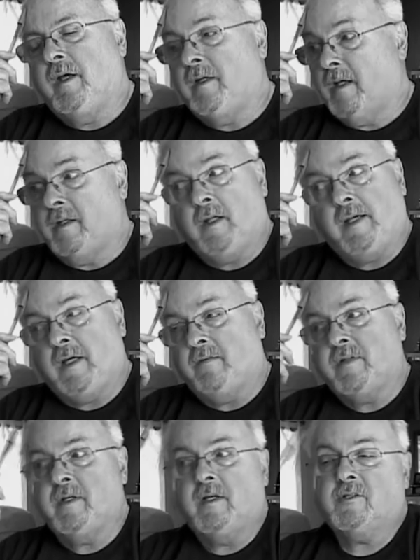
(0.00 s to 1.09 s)
and and like
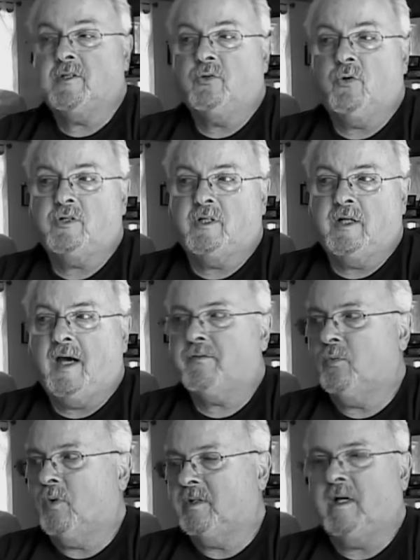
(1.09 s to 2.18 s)
everything else they taught you, you
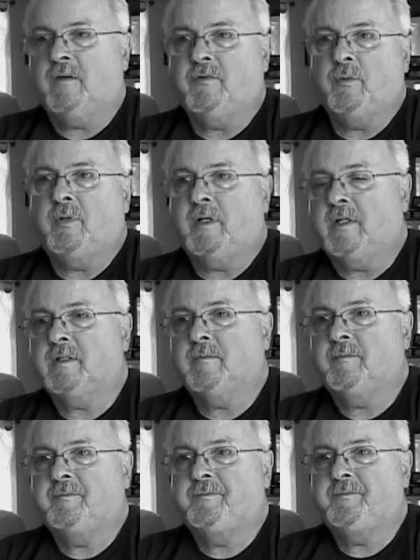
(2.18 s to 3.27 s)
have to watch out for your
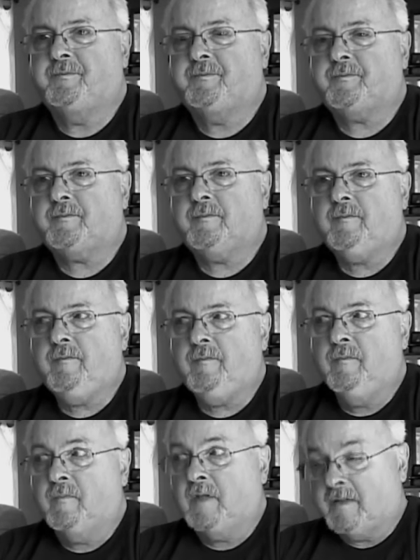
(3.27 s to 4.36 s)
buddies. Yeah.
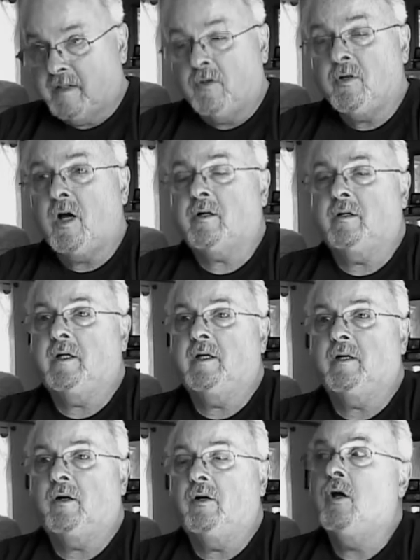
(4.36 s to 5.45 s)
That they're not going to
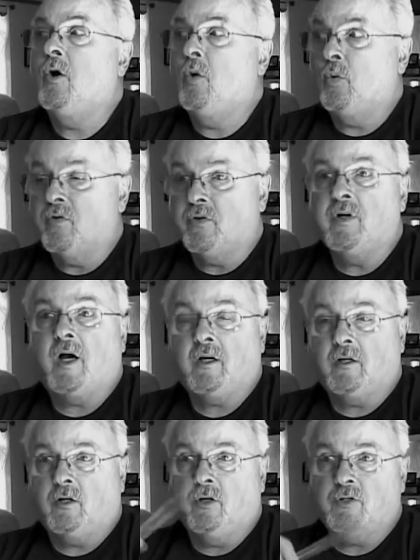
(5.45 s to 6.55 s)
get hurt, or they're
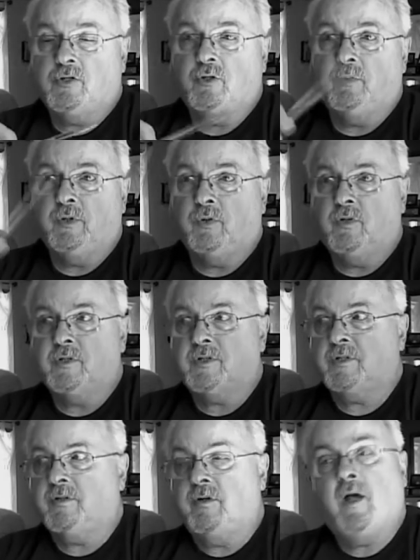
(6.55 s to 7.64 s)
not going to hurt you
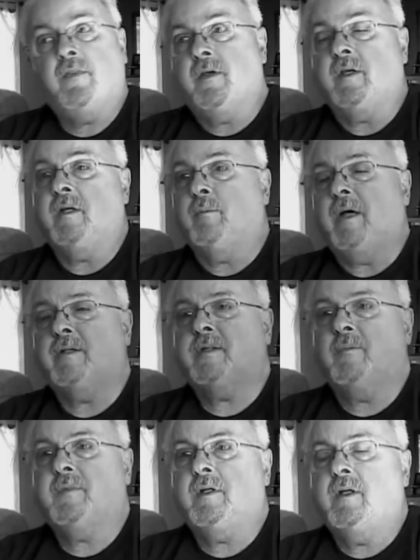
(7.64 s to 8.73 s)
because they're not thinking about
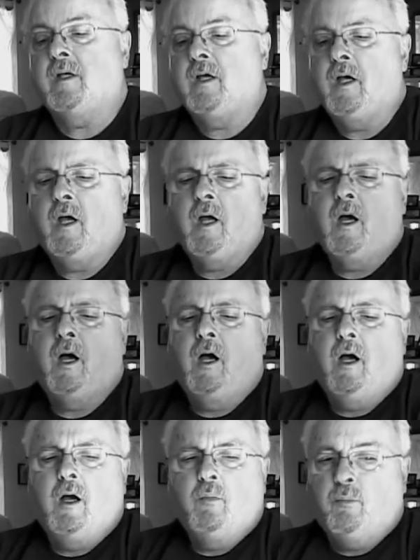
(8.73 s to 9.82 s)
something. Yeah.
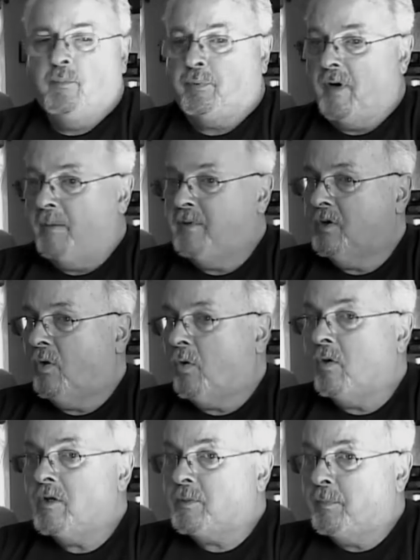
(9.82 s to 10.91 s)
Probably the
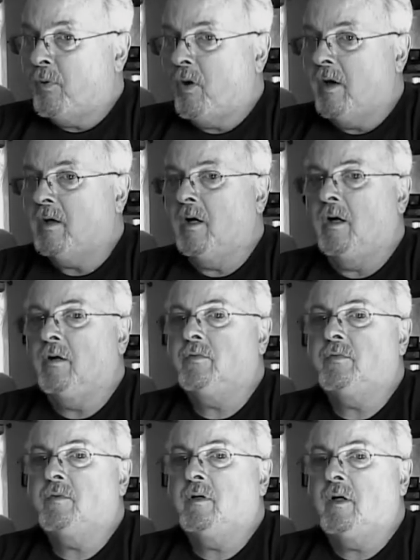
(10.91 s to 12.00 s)
hardest part
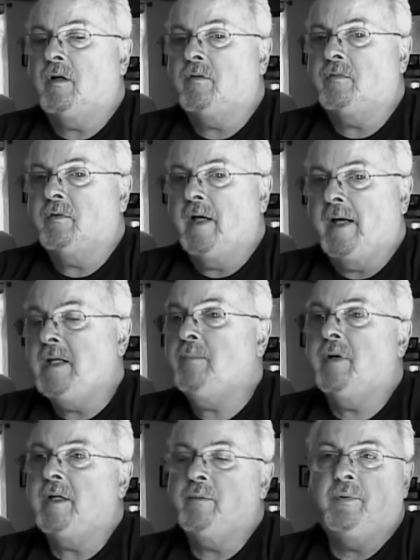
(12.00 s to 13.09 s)
of of
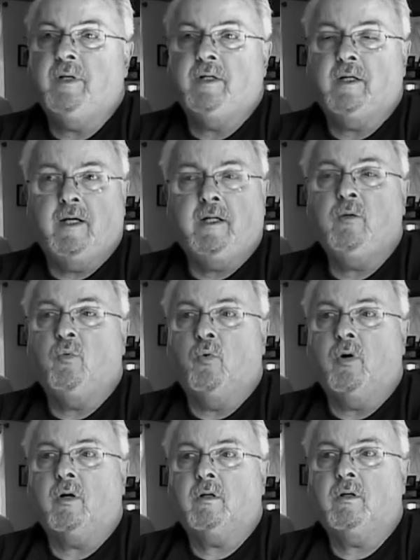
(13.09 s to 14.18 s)
anybody being in any
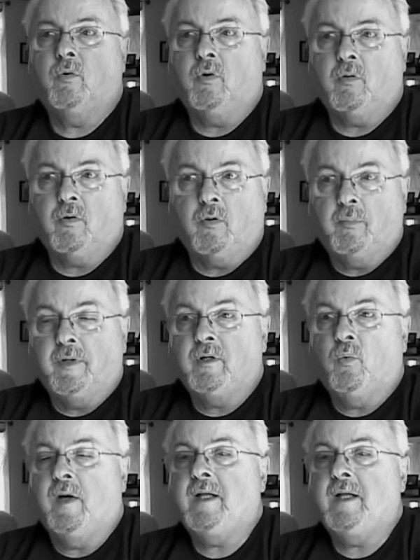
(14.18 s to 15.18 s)
war or, or being